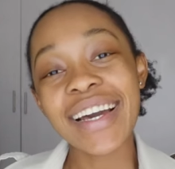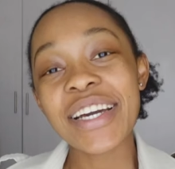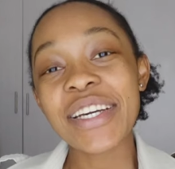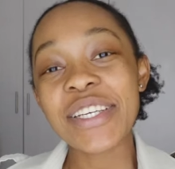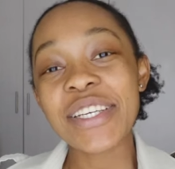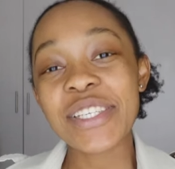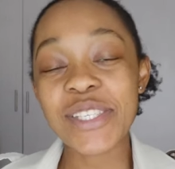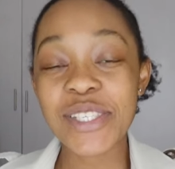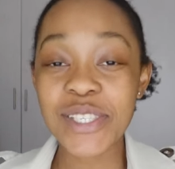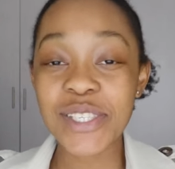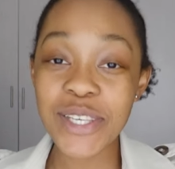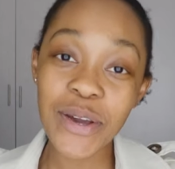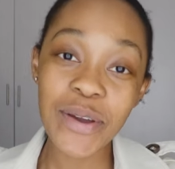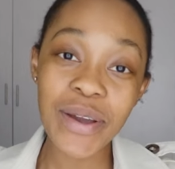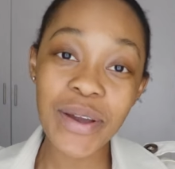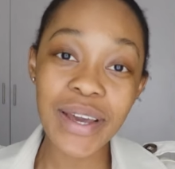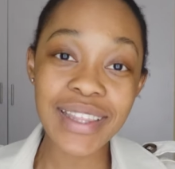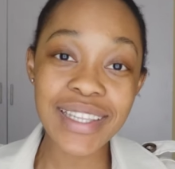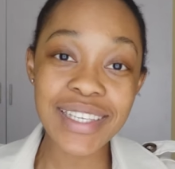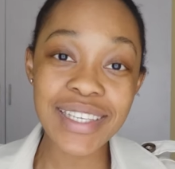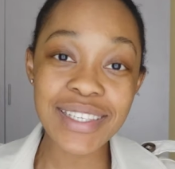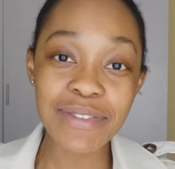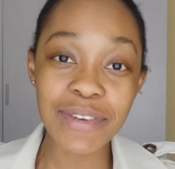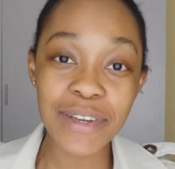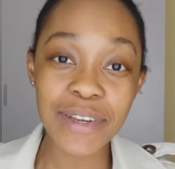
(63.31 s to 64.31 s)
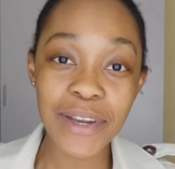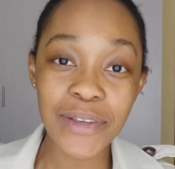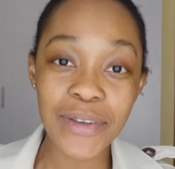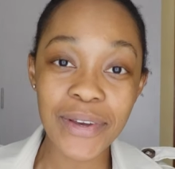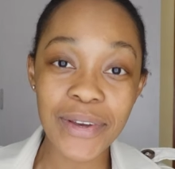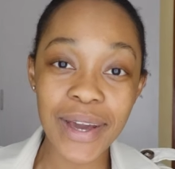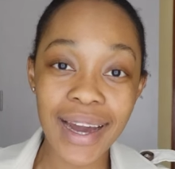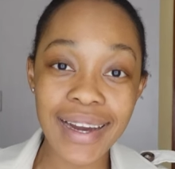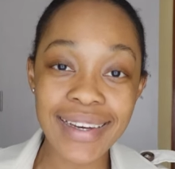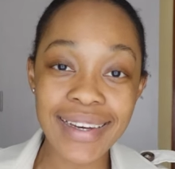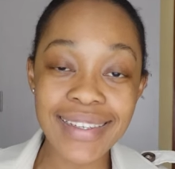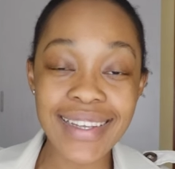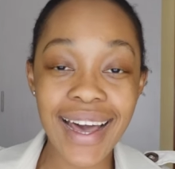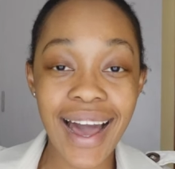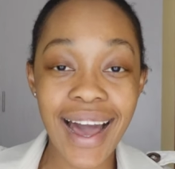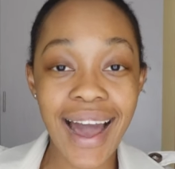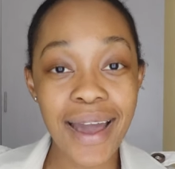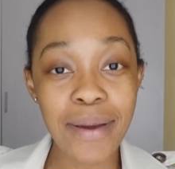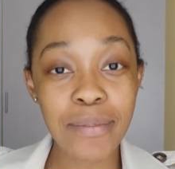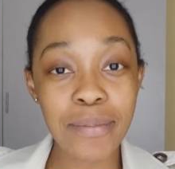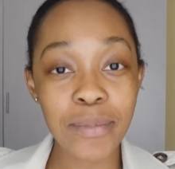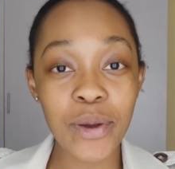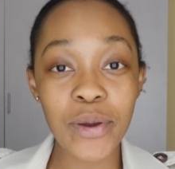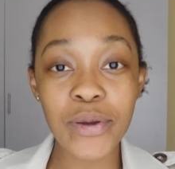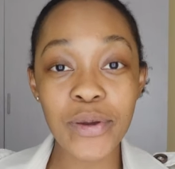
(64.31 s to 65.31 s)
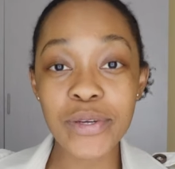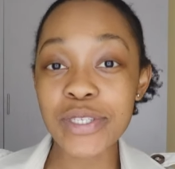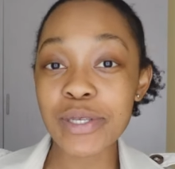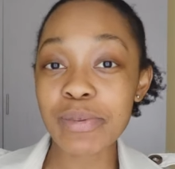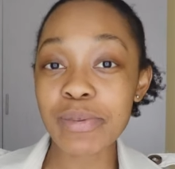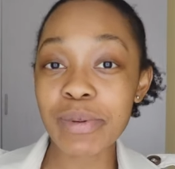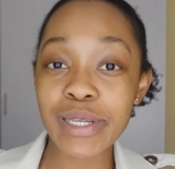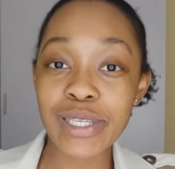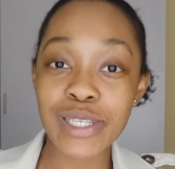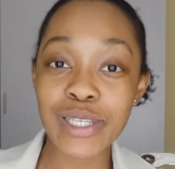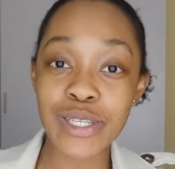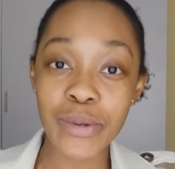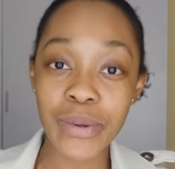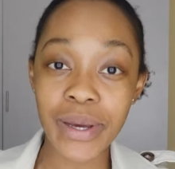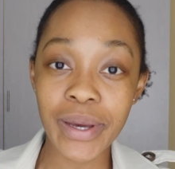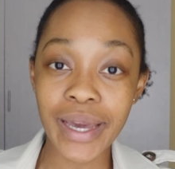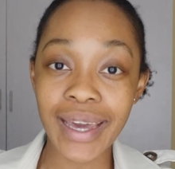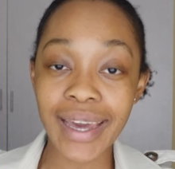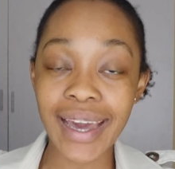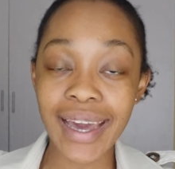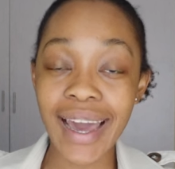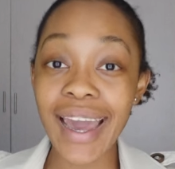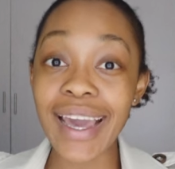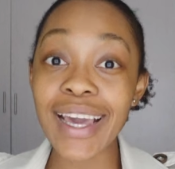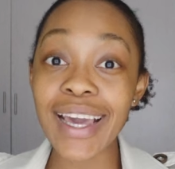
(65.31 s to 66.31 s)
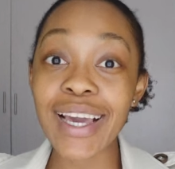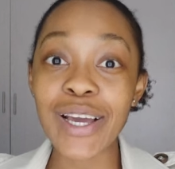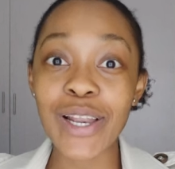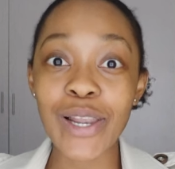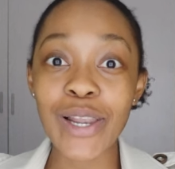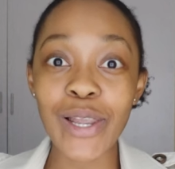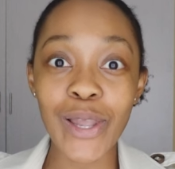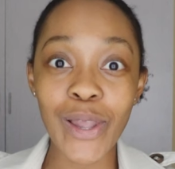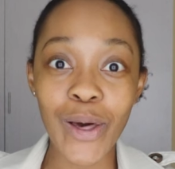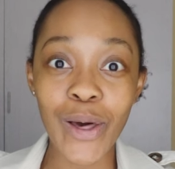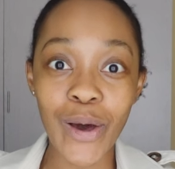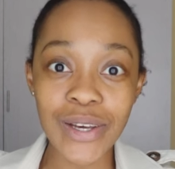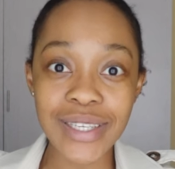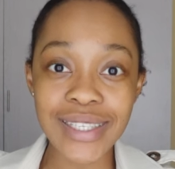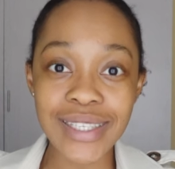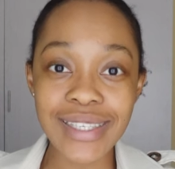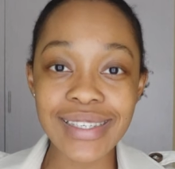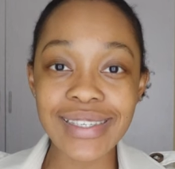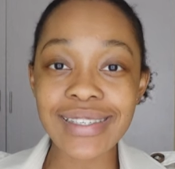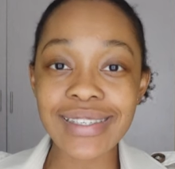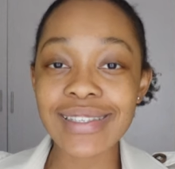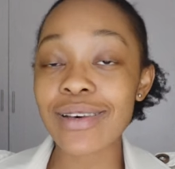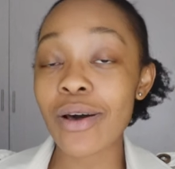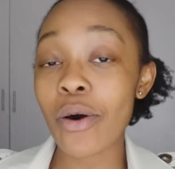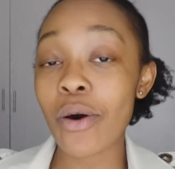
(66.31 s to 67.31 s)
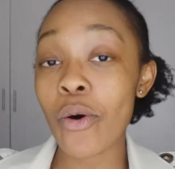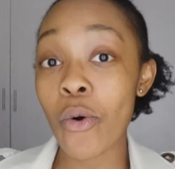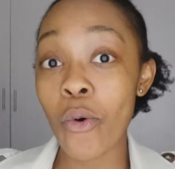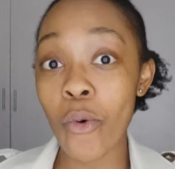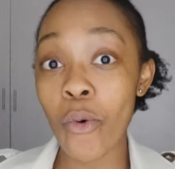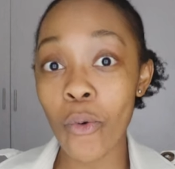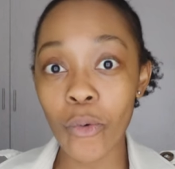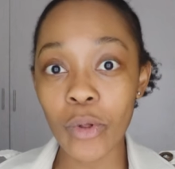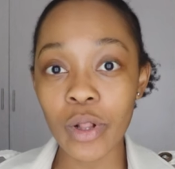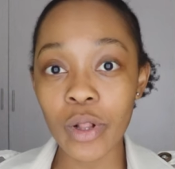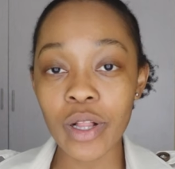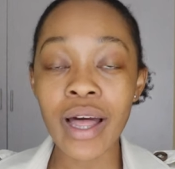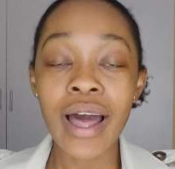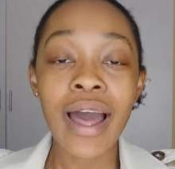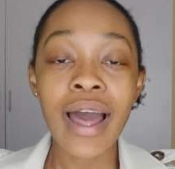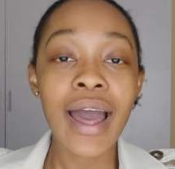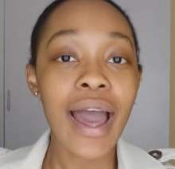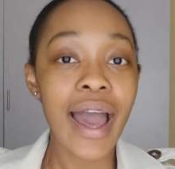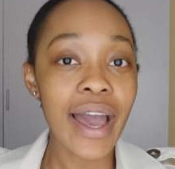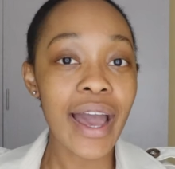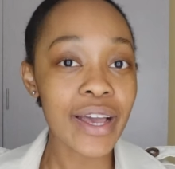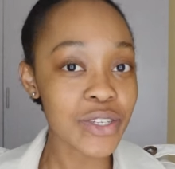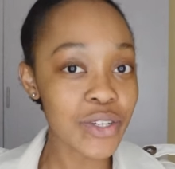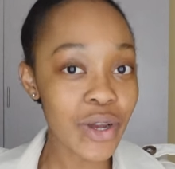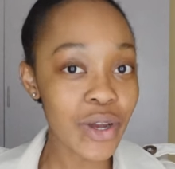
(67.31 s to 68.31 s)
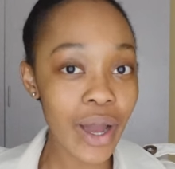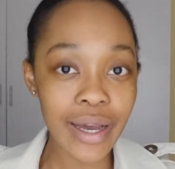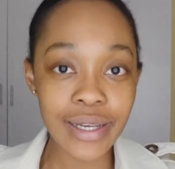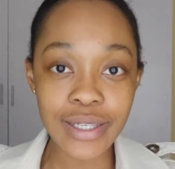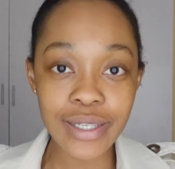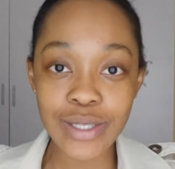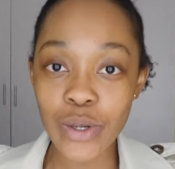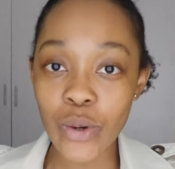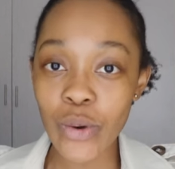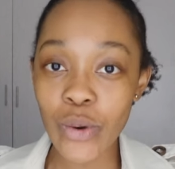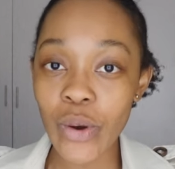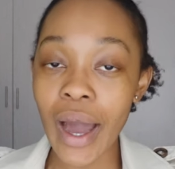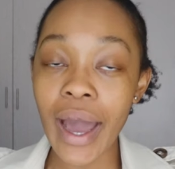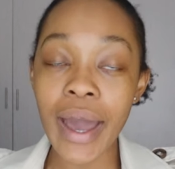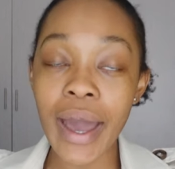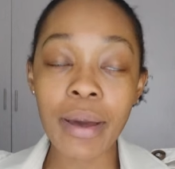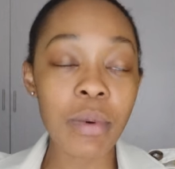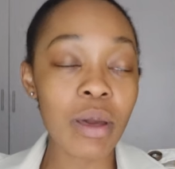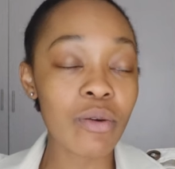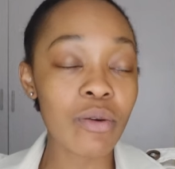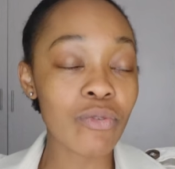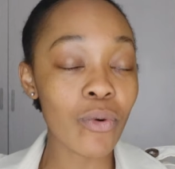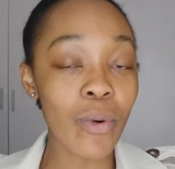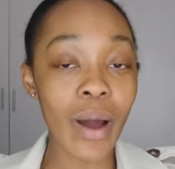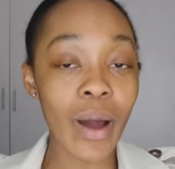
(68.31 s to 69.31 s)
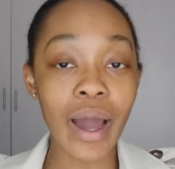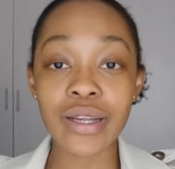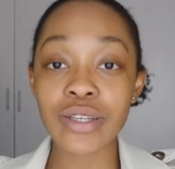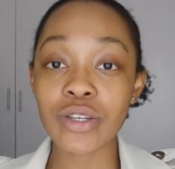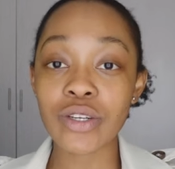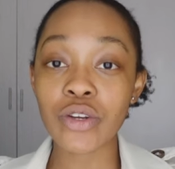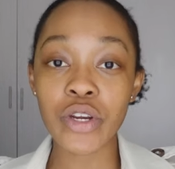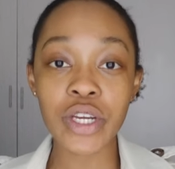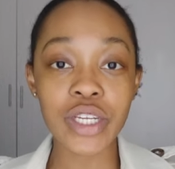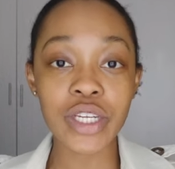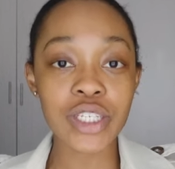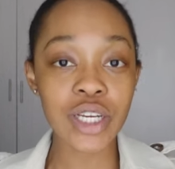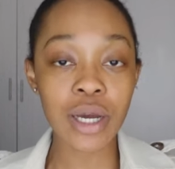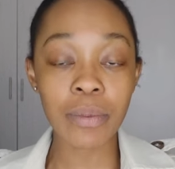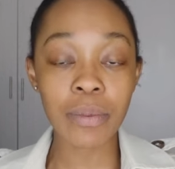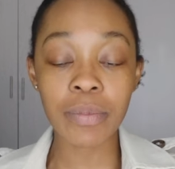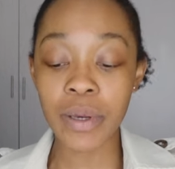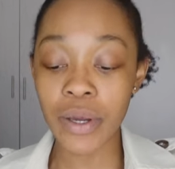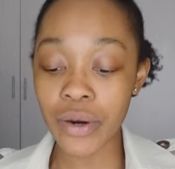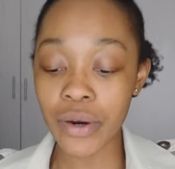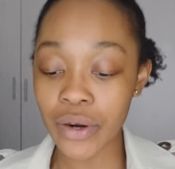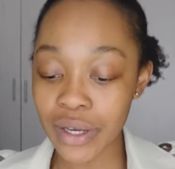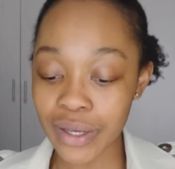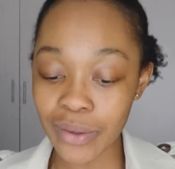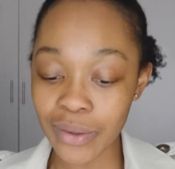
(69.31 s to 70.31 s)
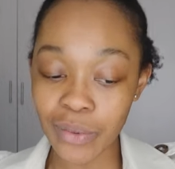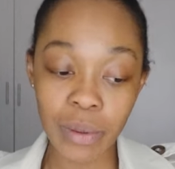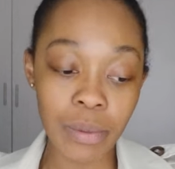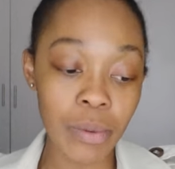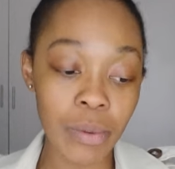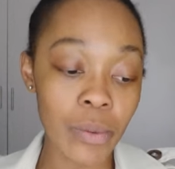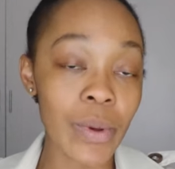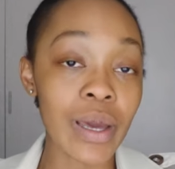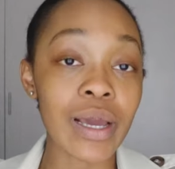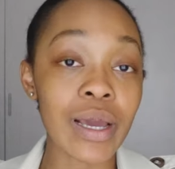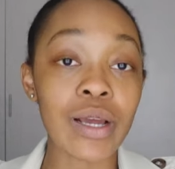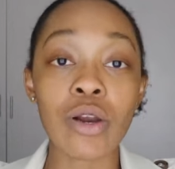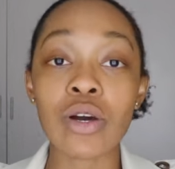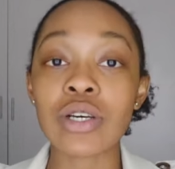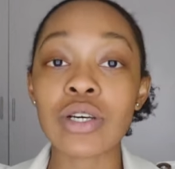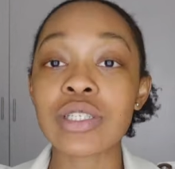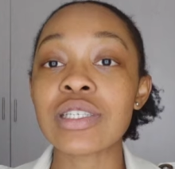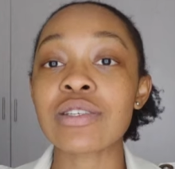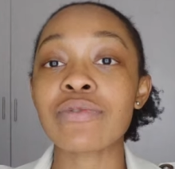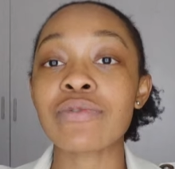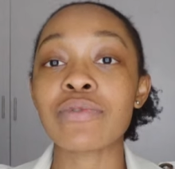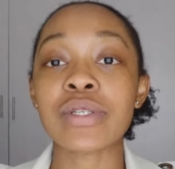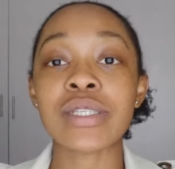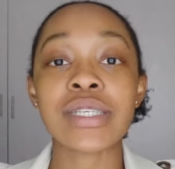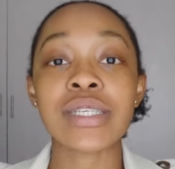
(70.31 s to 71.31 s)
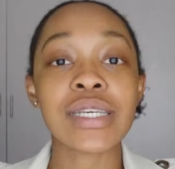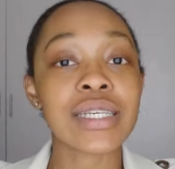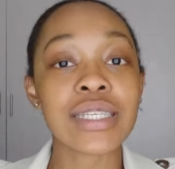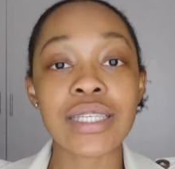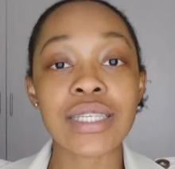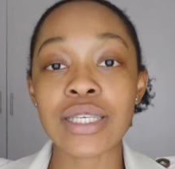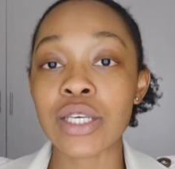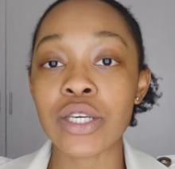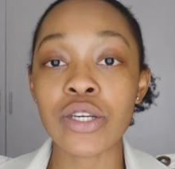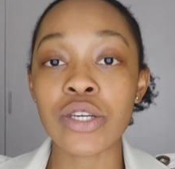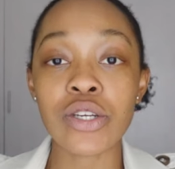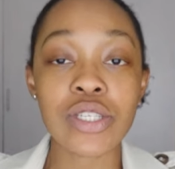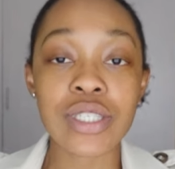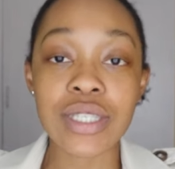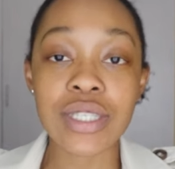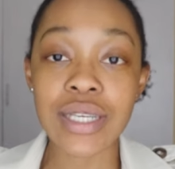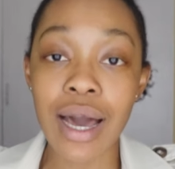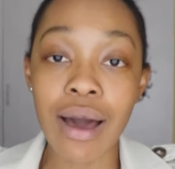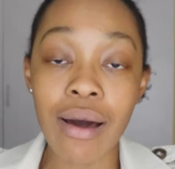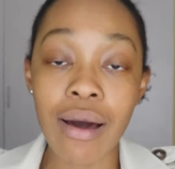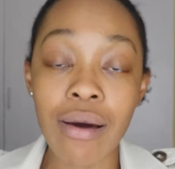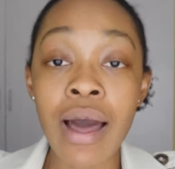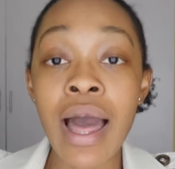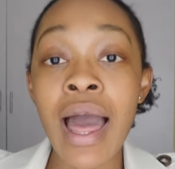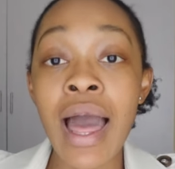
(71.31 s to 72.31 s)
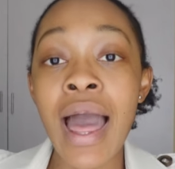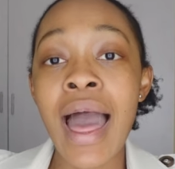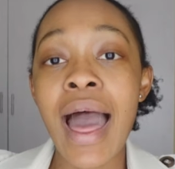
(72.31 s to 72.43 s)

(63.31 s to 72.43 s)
So in this video, you guys, I'm going to be doing a glasses haul. As you guys know, I am a four-eyed creature, period. We've been wearing glasses for 6 years now.